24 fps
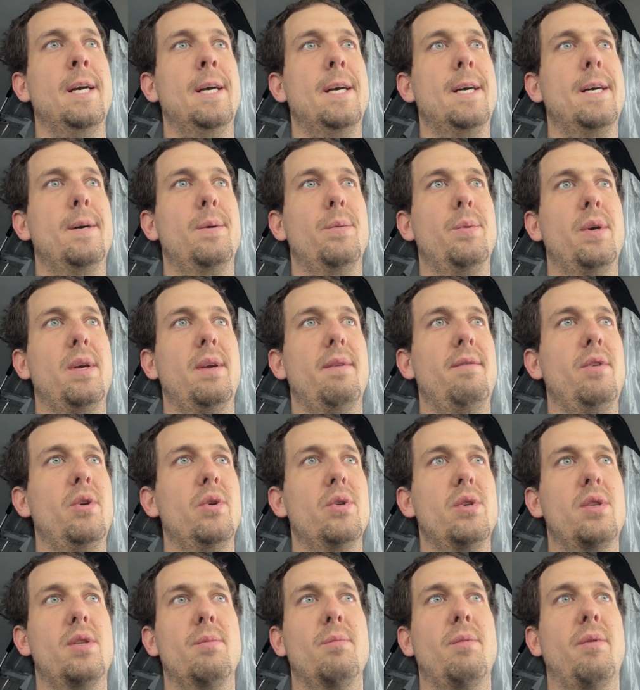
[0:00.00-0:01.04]
We've
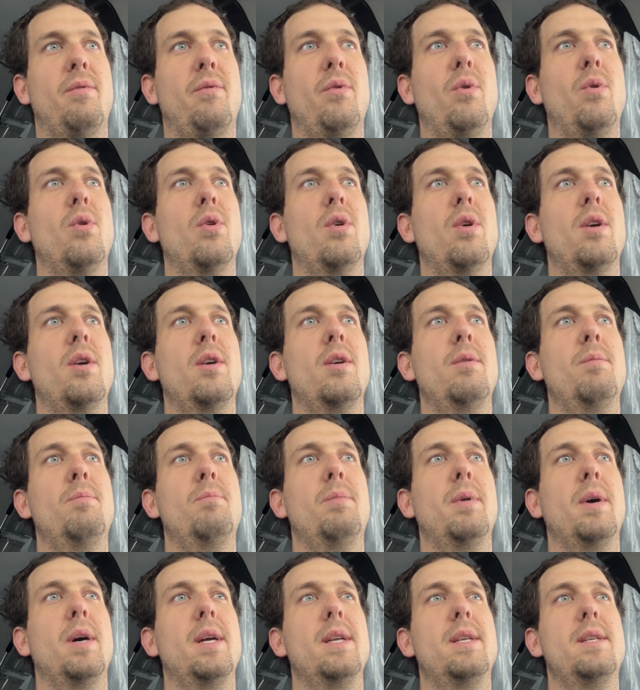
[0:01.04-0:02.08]
used them before,
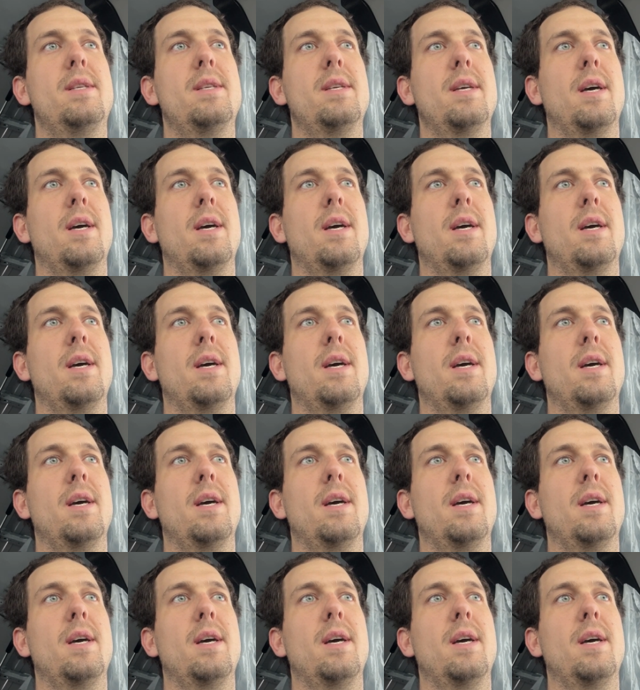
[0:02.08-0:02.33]
but